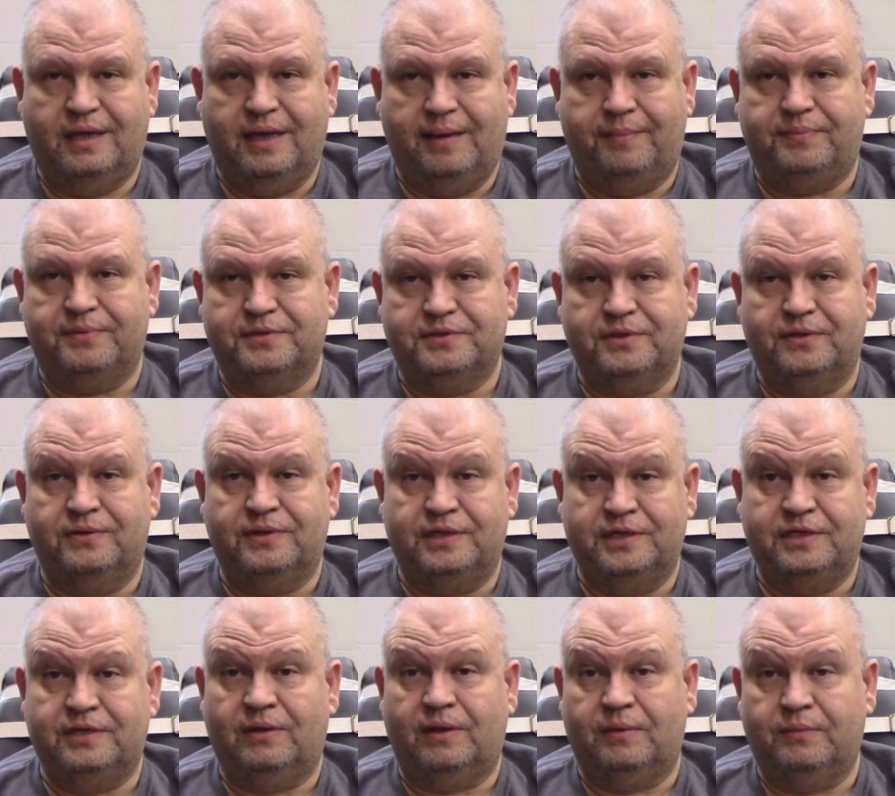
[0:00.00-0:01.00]
episode
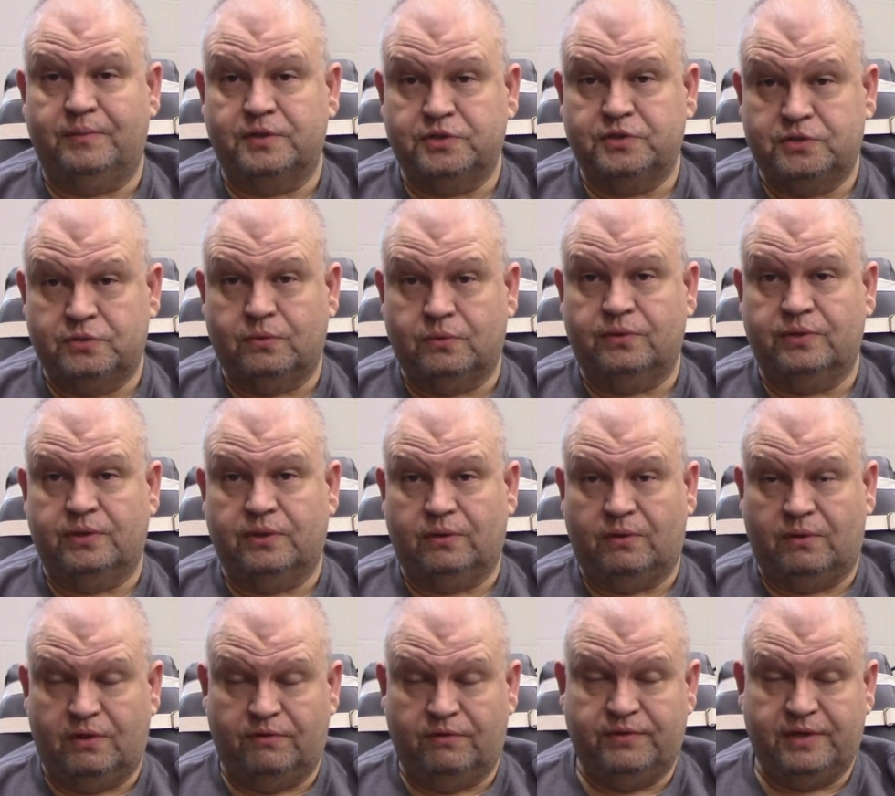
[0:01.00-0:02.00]
until I was sure that
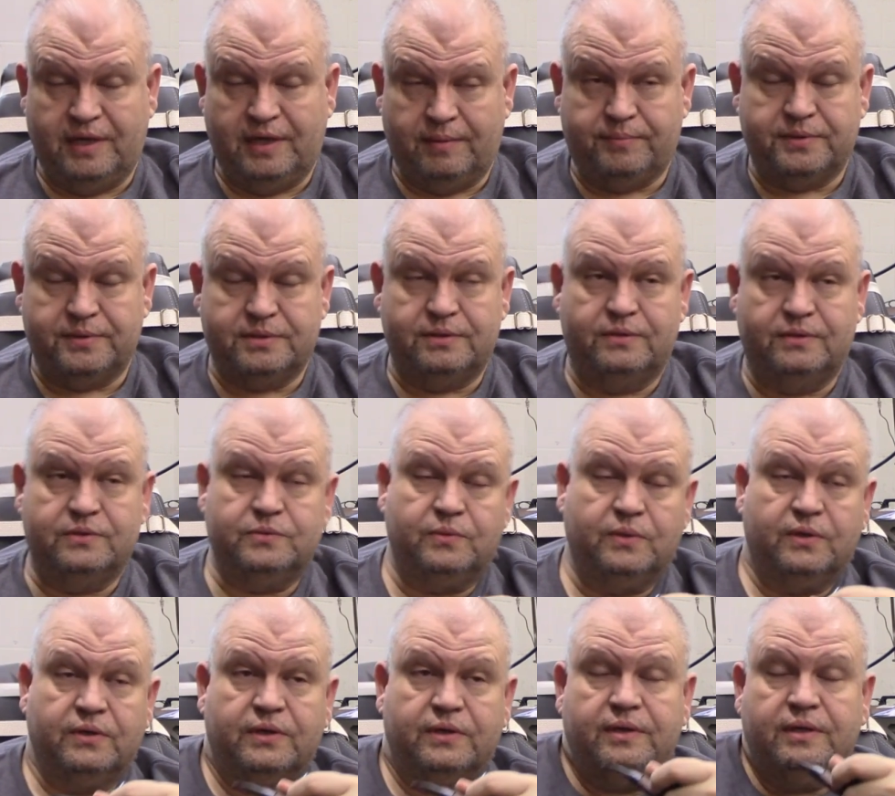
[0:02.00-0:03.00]
all of the episodes
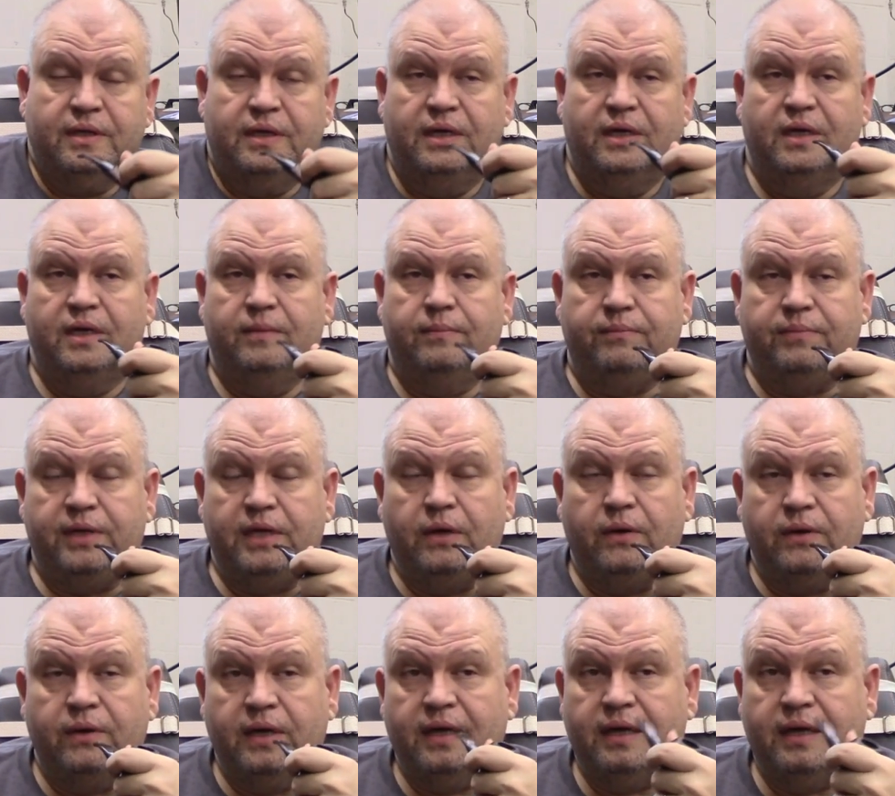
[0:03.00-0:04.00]
were going to be
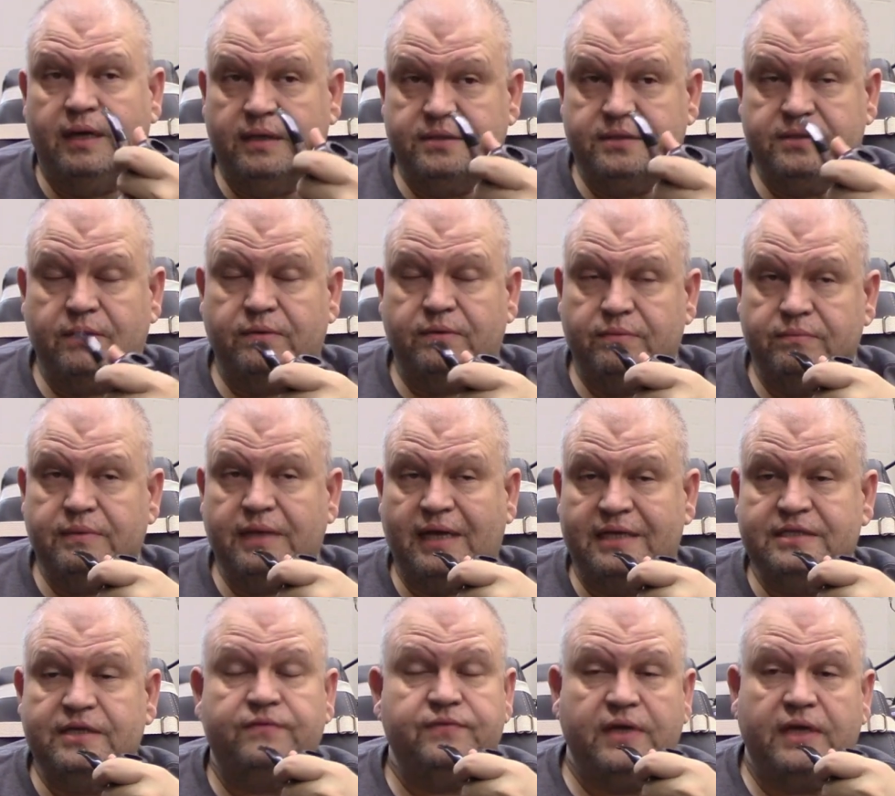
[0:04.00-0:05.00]
okay. So
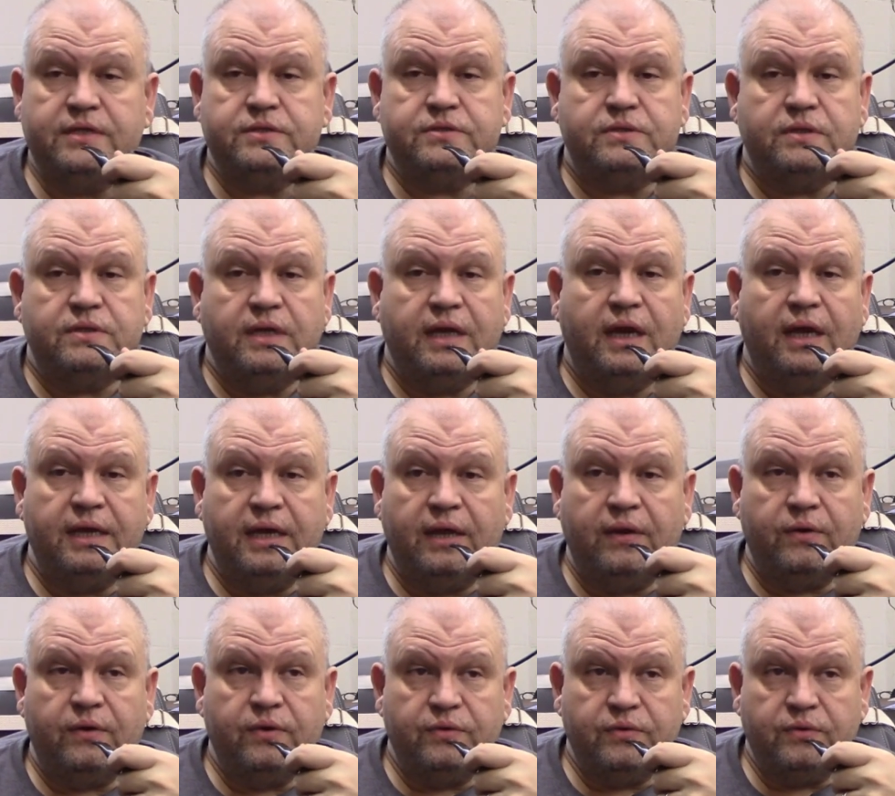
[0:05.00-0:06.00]
as of yesterday, I
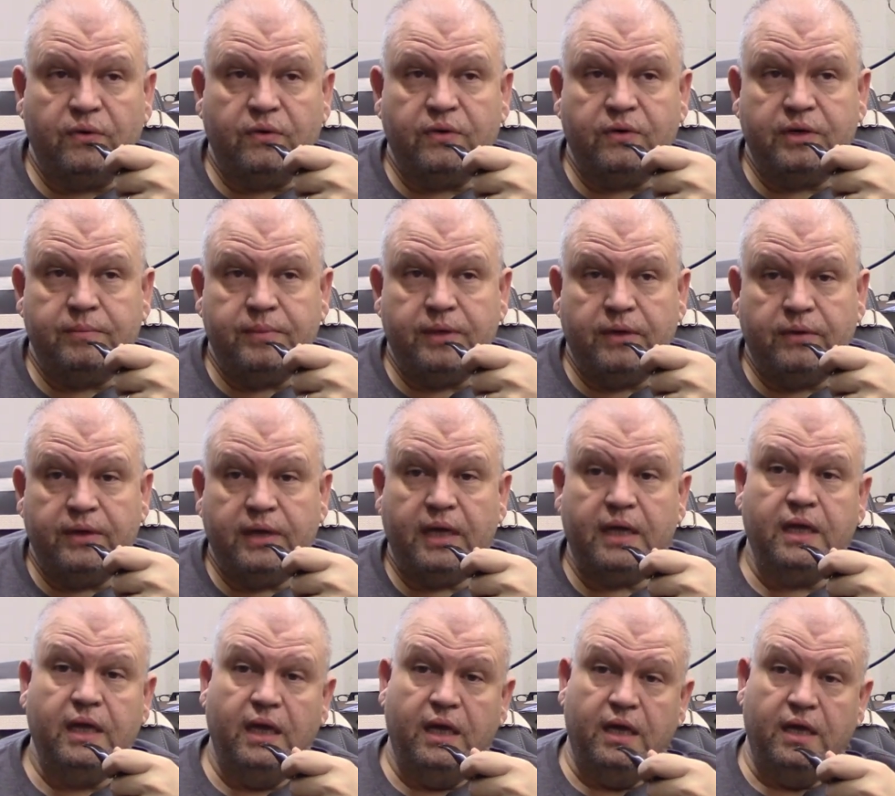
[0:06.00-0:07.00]
now know they're all going to be
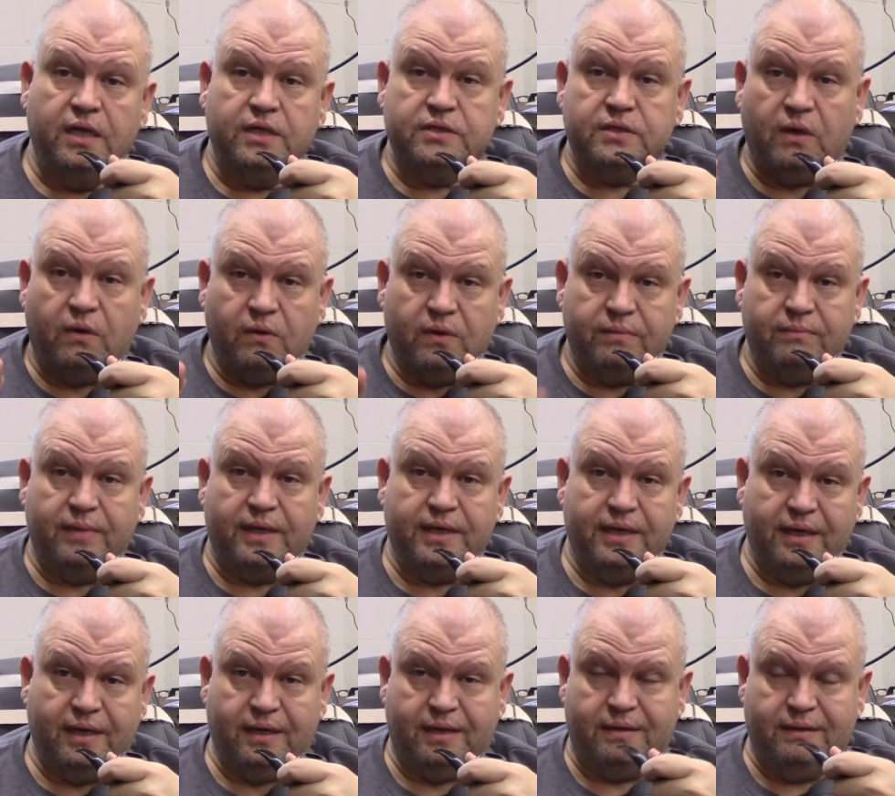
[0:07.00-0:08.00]
okay. So on
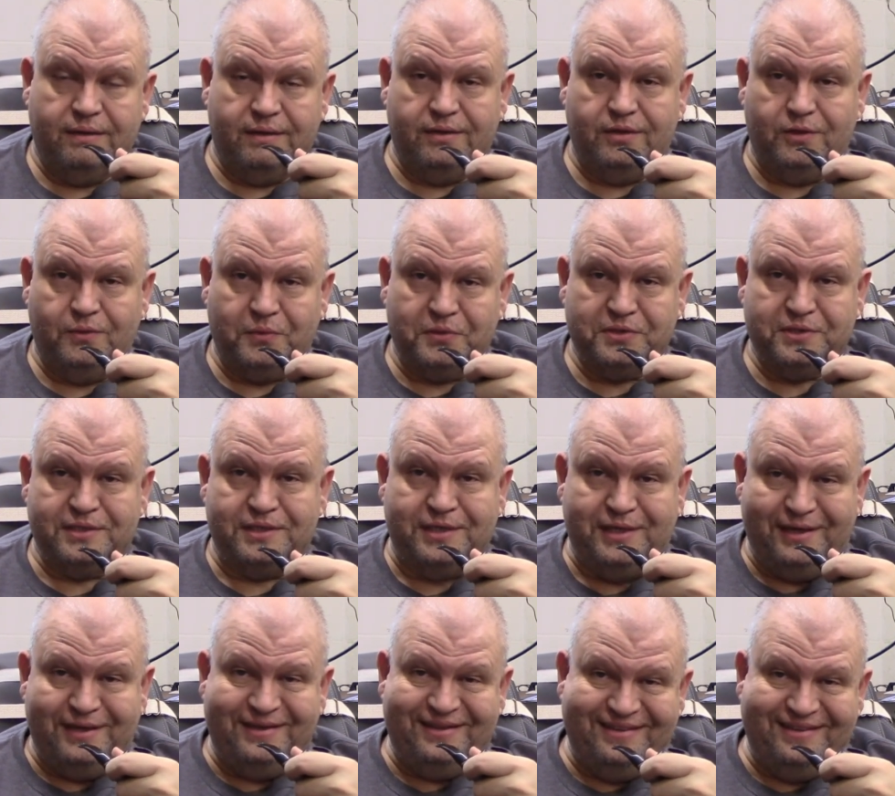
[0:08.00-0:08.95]
Monday, you will see